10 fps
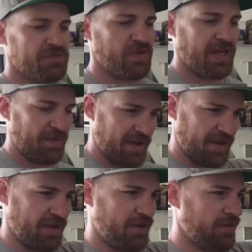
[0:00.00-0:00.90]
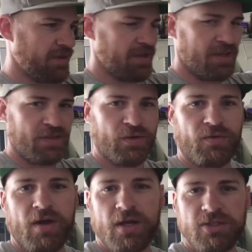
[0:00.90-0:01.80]
So I came out here in the
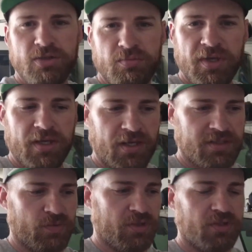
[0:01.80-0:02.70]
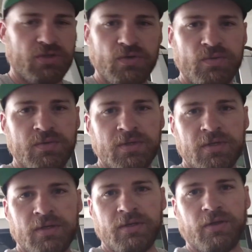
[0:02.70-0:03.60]
garage because I wanted to do
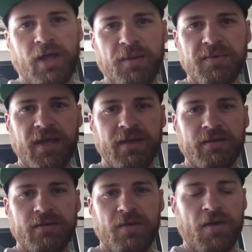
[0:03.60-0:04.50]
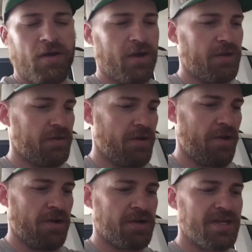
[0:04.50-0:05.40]
a little update on
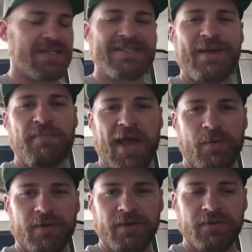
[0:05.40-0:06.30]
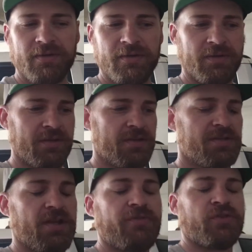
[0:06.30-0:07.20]
our Setpower
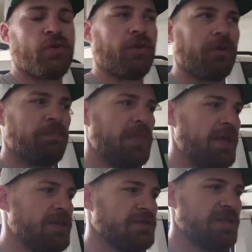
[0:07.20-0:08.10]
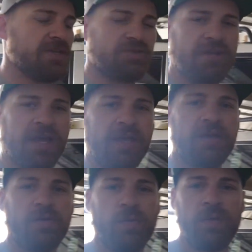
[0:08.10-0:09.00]
soft cooler. So
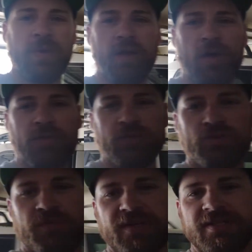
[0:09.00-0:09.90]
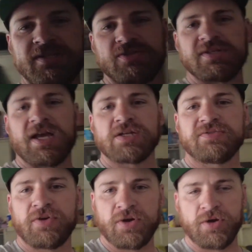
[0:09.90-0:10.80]
yesterday we went over to my sister's house
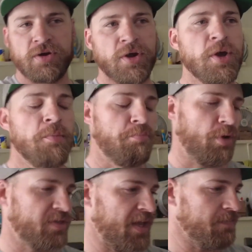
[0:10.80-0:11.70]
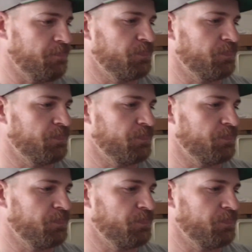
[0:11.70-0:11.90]
for her birthday,